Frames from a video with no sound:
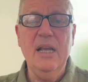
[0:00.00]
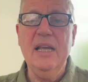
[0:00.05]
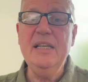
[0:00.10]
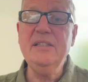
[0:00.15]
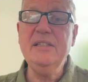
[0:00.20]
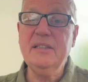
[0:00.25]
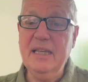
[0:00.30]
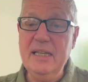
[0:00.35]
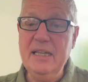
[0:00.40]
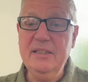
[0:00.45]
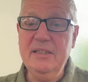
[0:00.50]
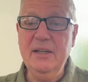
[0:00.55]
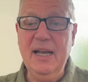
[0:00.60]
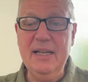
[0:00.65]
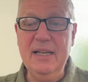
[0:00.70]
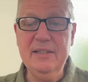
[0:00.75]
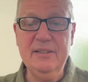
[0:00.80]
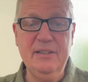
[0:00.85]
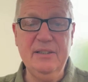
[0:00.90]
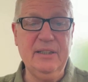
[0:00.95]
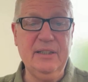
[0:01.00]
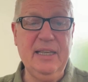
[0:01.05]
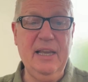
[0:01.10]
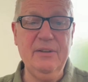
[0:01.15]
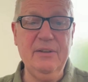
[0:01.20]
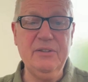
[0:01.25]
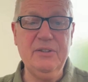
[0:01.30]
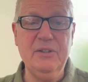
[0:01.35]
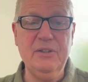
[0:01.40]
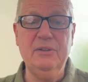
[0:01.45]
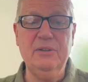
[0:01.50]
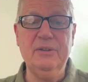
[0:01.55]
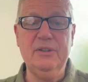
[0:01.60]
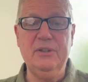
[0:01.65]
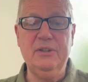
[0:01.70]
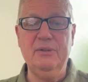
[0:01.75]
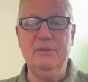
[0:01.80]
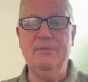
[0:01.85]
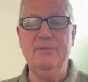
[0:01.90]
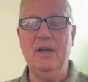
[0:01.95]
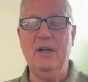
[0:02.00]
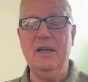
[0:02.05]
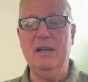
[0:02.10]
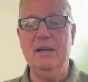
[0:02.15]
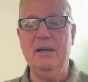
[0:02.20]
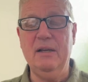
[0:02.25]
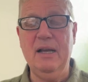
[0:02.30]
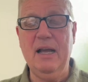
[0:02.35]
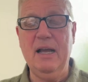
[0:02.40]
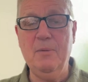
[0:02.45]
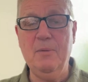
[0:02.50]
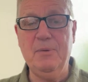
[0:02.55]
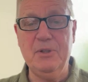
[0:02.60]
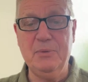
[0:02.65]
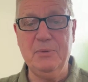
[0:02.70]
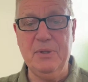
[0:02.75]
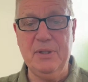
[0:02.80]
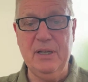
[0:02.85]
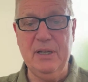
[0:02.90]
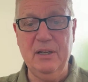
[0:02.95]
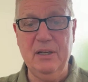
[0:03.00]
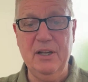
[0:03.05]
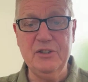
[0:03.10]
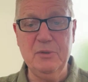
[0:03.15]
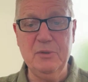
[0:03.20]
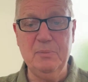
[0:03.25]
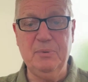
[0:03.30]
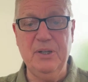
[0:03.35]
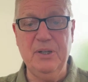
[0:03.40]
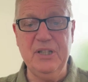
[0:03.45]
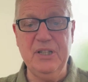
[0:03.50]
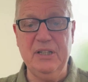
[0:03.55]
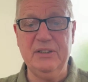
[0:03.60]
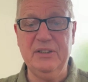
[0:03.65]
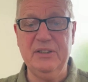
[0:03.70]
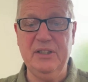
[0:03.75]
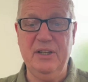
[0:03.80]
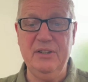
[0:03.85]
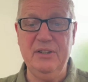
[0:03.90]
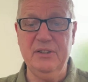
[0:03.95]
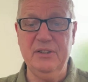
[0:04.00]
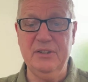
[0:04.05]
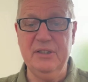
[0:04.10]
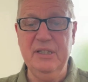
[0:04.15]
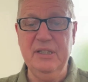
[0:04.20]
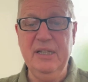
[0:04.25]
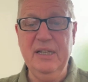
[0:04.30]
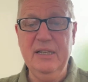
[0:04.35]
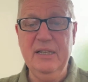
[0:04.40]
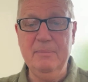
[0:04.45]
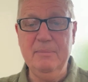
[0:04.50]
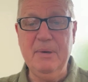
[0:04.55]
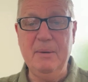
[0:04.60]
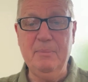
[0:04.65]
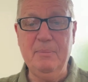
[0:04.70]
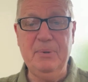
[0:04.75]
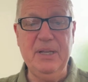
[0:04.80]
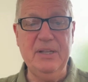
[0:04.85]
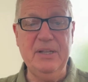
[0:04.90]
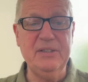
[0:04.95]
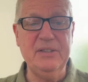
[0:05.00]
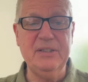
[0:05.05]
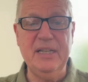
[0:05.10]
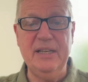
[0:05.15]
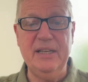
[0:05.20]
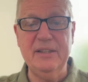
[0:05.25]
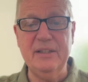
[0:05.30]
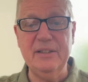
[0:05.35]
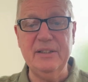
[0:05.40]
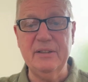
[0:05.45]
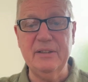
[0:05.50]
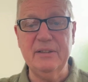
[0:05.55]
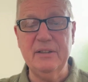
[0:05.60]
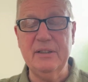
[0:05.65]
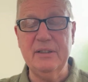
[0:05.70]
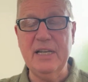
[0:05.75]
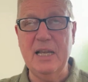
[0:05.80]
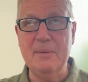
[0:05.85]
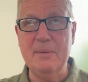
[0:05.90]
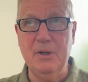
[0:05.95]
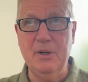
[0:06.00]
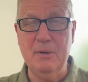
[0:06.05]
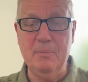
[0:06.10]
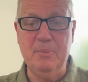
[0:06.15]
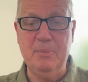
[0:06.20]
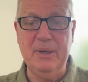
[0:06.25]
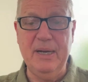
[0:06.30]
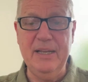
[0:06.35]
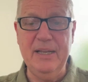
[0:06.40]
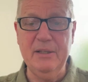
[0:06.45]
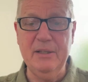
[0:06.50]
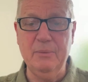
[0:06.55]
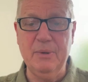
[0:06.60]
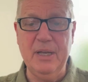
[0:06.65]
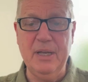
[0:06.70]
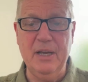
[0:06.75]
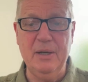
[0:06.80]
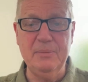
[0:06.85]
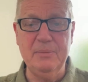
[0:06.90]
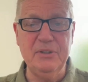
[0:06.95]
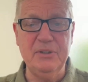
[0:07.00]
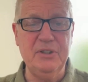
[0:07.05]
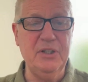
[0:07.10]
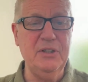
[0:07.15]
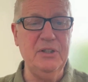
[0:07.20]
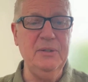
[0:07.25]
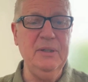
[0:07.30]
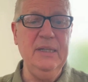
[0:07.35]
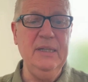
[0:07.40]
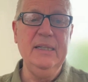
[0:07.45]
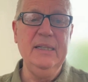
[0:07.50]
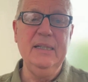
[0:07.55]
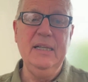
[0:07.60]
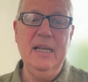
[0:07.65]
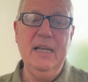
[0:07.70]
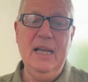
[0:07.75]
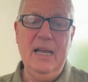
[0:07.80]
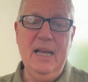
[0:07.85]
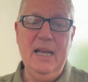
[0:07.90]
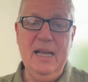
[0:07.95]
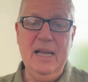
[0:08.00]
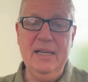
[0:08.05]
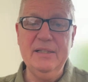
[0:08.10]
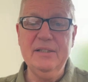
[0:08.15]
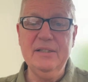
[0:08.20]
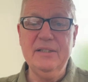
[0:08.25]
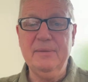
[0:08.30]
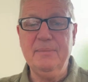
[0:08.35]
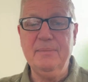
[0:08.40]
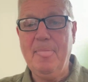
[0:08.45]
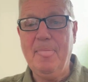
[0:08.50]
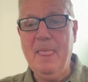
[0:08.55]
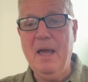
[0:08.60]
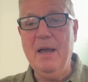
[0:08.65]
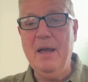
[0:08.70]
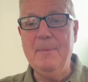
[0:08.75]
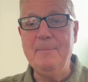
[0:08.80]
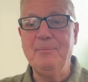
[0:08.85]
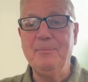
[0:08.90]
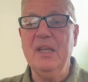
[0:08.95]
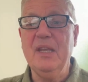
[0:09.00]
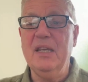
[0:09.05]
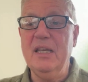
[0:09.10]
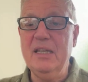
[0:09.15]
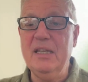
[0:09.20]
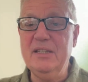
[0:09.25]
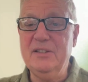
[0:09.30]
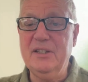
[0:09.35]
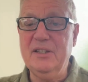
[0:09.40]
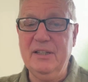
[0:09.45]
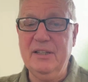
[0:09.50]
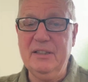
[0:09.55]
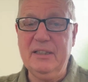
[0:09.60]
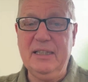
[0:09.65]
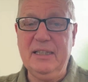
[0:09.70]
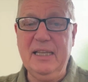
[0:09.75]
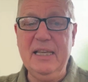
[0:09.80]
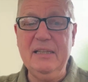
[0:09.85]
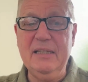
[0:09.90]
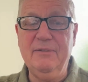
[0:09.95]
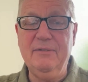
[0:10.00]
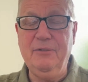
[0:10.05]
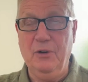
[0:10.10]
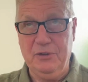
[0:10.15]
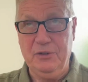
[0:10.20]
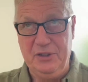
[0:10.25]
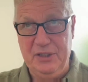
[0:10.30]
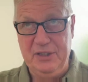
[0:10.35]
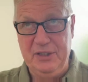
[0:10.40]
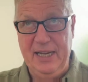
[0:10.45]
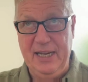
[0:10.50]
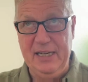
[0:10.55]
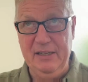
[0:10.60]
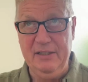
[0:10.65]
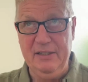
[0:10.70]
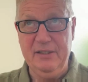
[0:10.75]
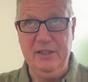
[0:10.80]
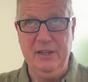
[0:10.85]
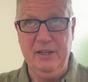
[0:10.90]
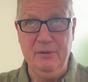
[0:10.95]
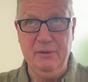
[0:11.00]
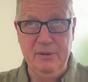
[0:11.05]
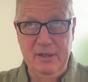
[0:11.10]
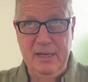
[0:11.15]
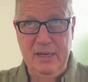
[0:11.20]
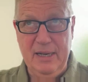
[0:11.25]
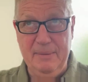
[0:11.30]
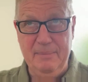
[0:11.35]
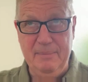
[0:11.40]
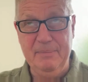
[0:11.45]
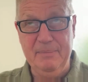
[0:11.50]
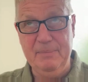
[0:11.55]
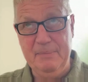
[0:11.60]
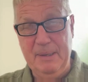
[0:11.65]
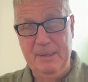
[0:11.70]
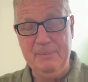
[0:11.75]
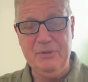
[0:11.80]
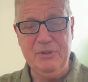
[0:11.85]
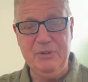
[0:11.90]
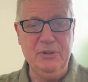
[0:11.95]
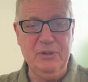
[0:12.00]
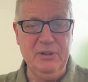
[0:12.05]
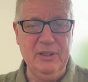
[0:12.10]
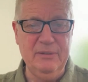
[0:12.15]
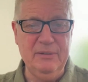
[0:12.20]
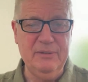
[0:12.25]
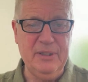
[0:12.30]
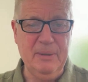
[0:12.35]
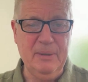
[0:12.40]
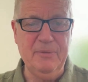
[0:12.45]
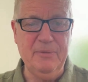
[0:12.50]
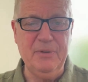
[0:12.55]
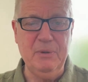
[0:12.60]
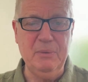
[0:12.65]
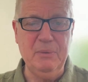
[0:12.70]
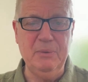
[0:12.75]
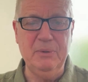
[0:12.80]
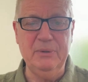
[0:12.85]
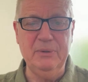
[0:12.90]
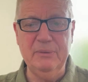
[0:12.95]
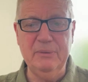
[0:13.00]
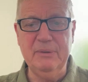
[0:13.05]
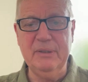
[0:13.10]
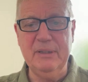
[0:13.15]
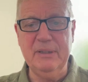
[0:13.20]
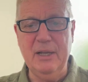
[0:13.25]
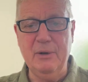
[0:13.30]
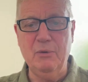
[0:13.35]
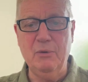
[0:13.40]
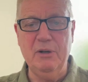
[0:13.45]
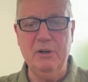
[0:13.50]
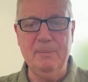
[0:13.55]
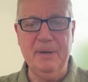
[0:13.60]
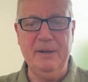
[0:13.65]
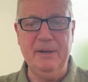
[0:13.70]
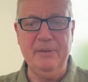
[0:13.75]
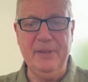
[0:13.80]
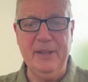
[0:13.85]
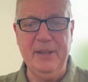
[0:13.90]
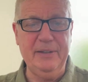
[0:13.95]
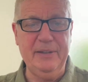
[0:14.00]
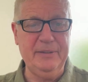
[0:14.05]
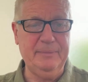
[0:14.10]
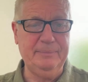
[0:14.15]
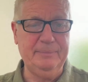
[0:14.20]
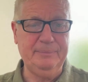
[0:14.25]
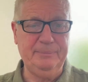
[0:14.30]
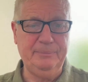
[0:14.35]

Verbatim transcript: He's keen to add to the council to uh, help us with our larger projects, such as Mount Pleasant and the neighbourhood plan that we hope to do. And um, he's a keen Foxer sailor, so um, I'm sure some of you will know all about that.